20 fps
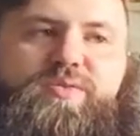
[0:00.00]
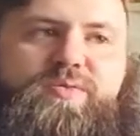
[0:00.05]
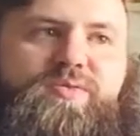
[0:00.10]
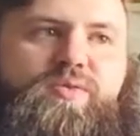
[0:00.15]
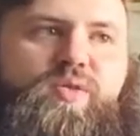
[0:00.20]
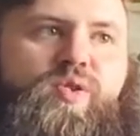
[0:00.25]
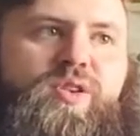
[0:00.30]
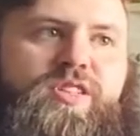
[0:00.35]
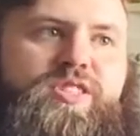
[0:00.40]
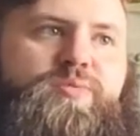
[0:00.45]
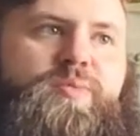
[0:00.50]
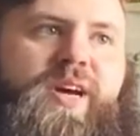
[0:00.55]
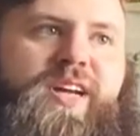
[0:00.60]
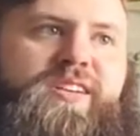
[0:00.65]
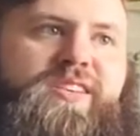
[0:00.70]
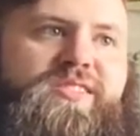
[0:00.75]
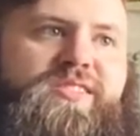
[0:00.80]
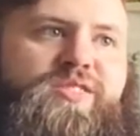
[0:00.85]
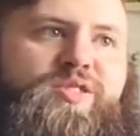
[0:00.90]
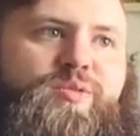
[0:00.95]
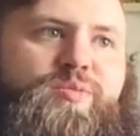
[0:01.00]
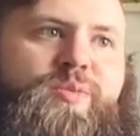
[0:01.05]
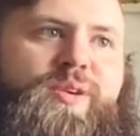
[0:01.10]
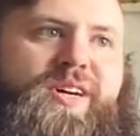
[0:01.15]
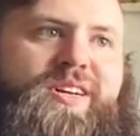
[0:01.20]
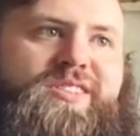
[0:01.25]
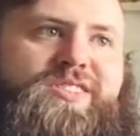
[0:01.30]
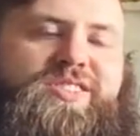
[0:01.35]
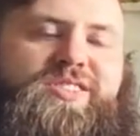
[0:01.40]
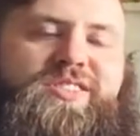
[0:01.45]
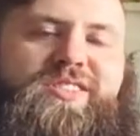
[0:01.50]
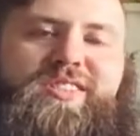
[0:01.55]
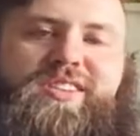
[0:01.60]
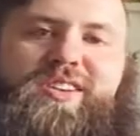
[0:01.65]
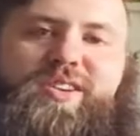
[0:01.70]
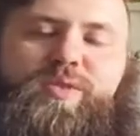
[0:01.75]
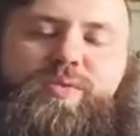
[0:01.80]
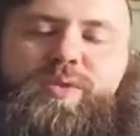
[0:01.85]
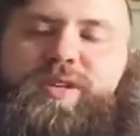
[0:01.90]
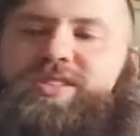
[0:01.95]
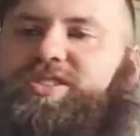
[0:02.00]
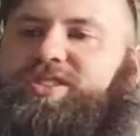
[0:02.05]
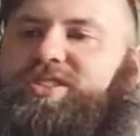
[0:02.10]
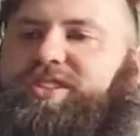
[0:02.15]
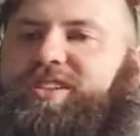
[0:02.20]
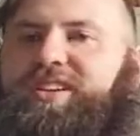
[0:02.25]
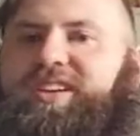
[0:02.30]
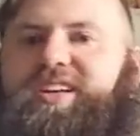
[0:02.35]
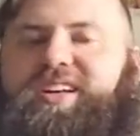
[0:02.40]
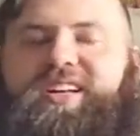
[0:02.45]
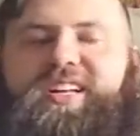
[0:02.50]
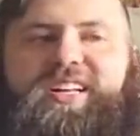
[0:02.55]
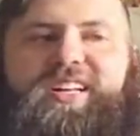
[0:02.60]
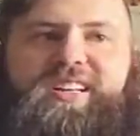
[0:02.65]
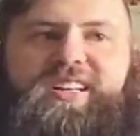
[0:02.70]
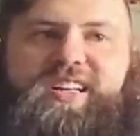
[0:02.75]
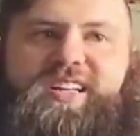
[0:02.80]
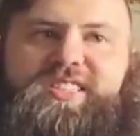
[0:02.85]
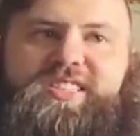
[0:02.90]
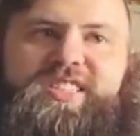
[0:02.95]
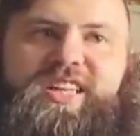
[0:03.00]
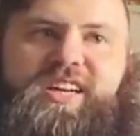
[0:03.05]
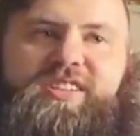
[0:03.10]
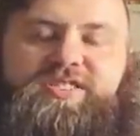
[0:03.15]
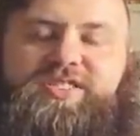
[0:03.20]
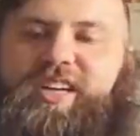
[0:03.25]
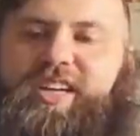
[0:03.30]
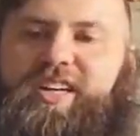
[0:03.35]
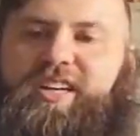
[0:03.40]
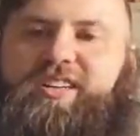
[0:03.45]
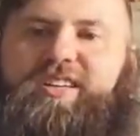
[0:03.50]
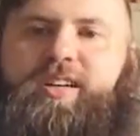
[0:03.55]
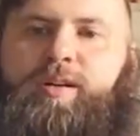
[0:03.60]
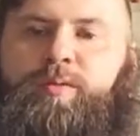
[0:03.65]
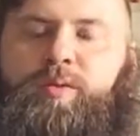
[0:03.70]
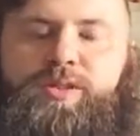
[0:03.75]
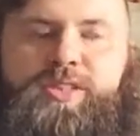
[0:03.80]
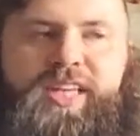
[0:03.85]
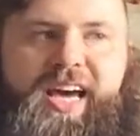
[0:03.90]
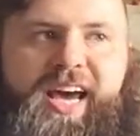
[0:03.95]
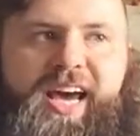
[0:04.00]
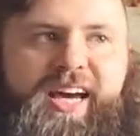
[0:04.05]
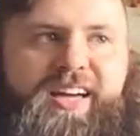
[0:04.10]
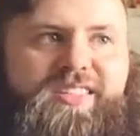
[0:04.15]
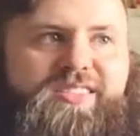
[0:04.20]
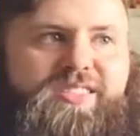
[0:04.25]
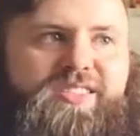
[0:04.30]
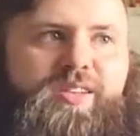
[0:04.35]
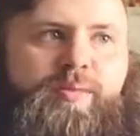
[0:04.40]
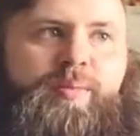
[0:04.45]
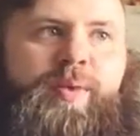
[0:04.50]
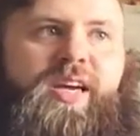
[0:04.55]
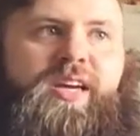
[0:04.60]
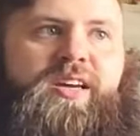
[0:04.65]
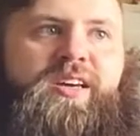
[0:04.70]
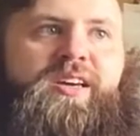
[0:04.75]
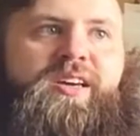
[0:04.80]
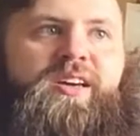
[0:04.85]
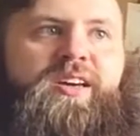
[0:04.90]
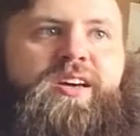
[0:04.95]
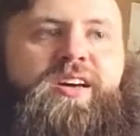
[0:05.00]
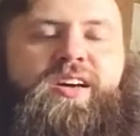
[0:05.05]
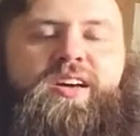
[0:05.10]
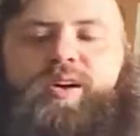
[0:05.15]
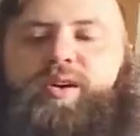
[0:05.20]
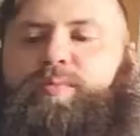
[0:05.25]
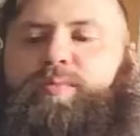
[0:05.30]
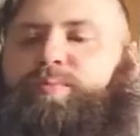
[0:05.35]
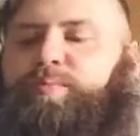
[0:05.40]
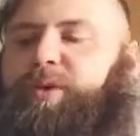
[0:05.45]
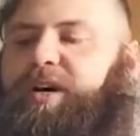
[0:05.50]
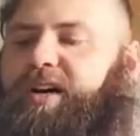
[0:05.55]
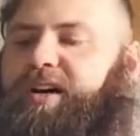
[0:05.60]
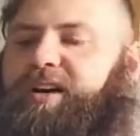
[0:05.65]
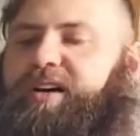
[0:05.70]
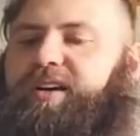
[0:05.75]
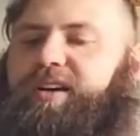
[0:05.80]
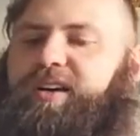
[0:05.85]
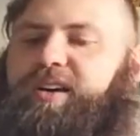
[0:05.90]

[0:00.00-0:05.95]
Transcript: for spending too much, which it sounds like a double tax to me. But